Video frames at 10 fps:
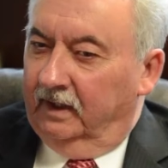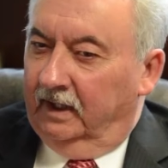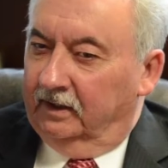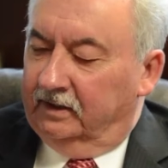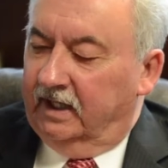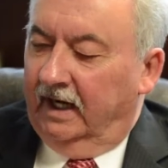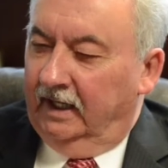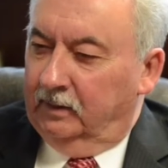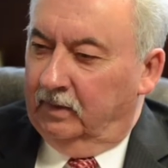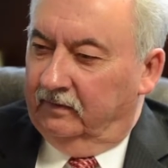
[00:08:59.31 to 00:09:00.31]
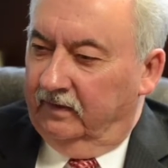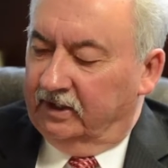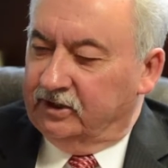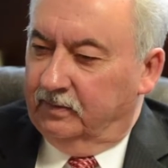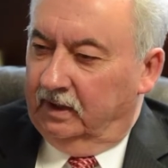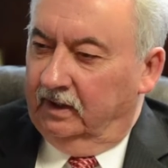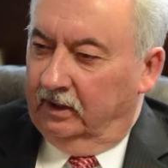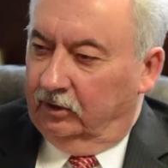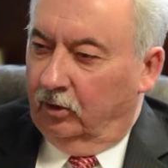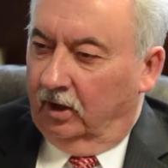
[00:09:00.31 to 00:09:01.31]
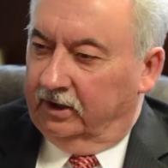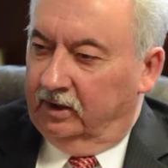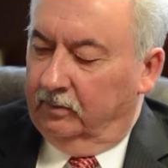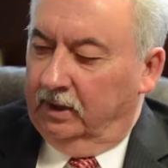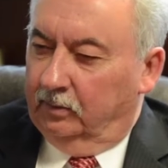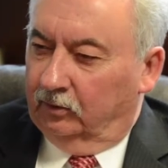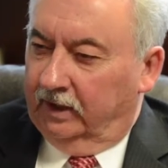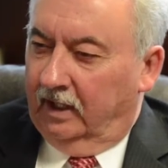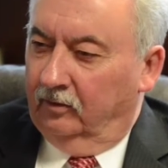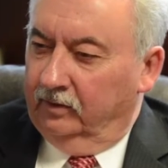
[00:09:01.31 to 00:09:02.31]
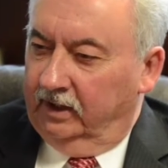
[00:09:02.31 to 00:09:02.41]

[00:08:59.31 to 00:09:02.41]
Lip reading: and time investment in talking people down,